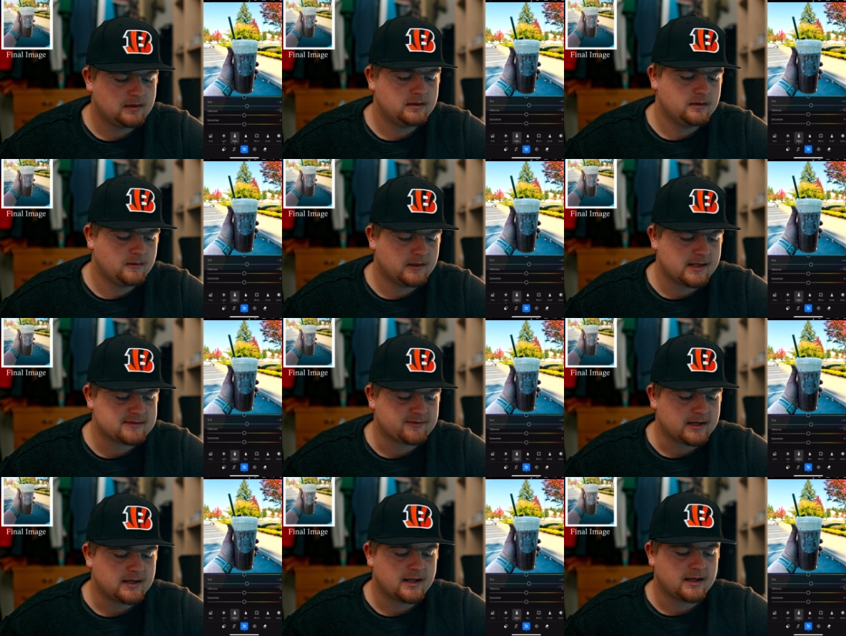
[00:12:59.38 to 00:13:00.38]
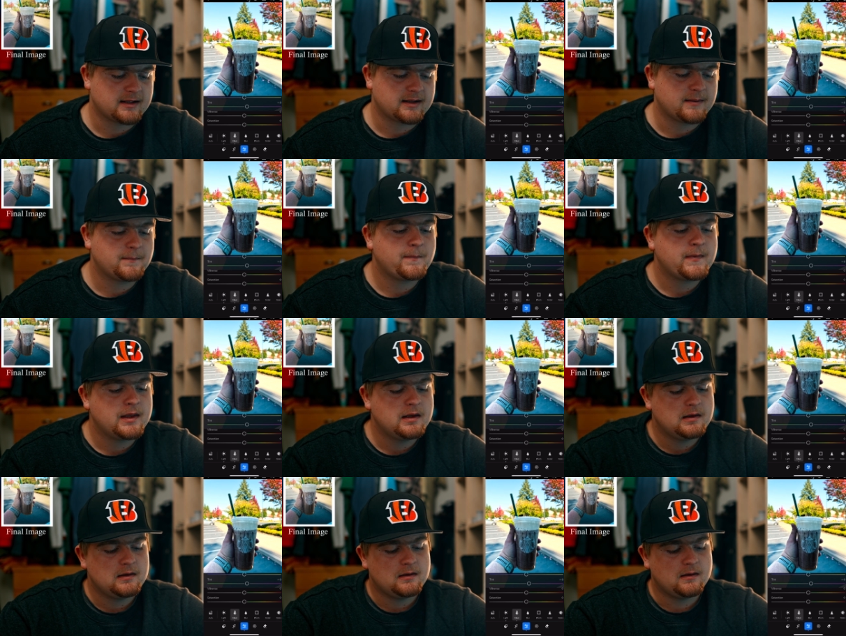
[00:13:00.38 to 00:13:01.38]
You know, that's fine, I like that.
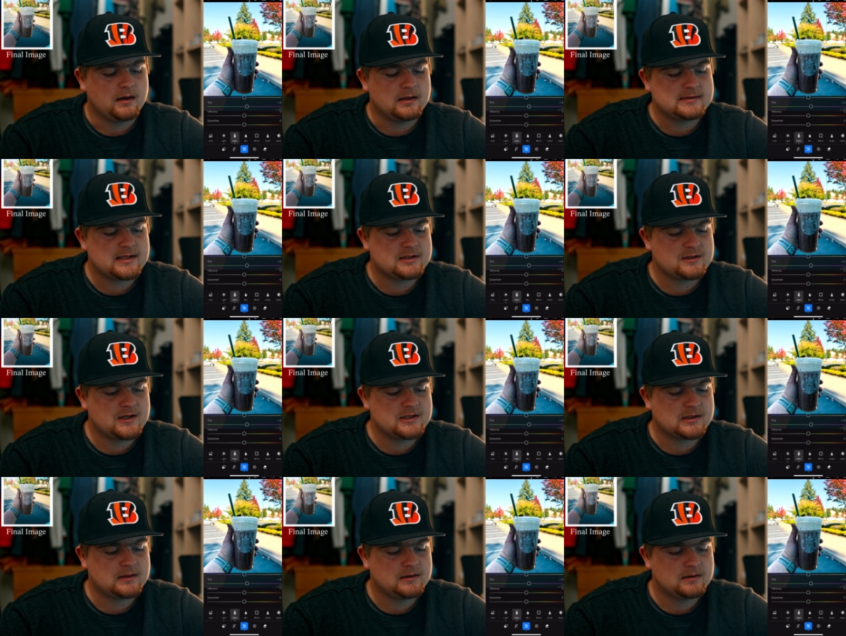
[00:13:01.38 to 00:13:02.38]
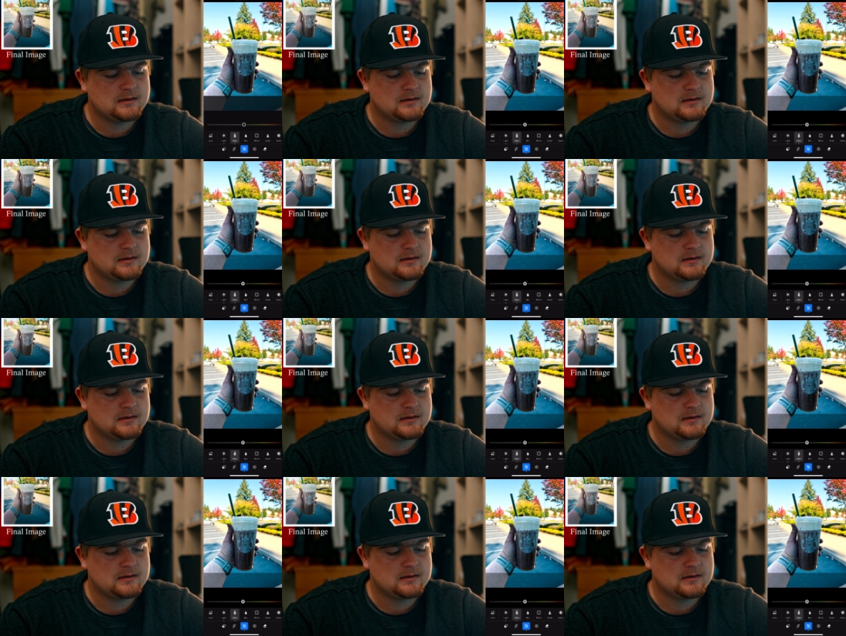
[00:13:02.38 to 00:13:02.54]
All right, saturation.